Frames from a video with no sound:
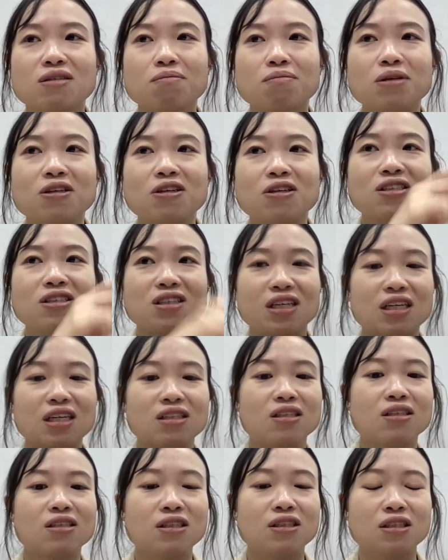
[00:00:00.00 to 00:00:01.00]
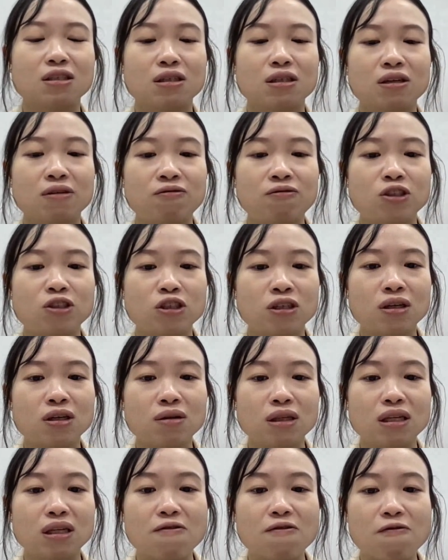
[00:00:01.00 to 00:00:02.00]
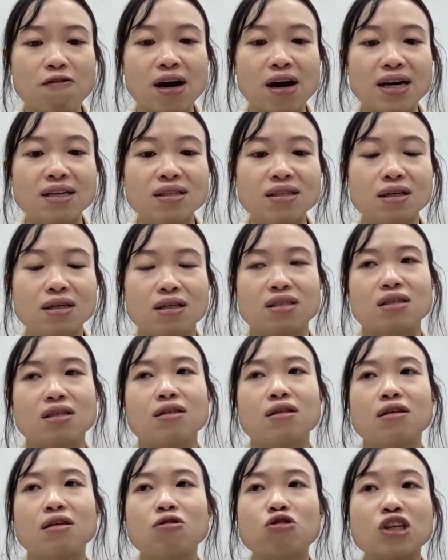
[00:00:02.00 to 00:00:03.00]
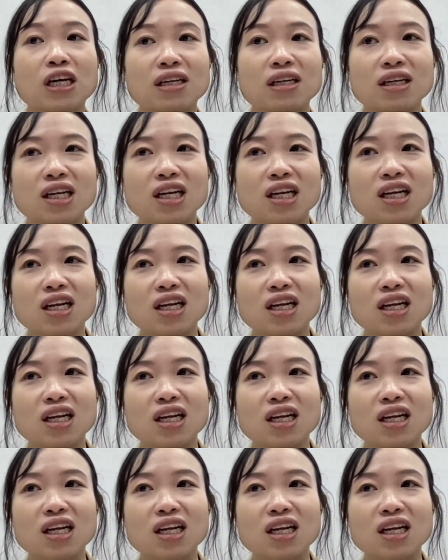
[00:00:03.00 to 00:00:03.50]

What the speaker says: because the categorical feature defines a certain trend.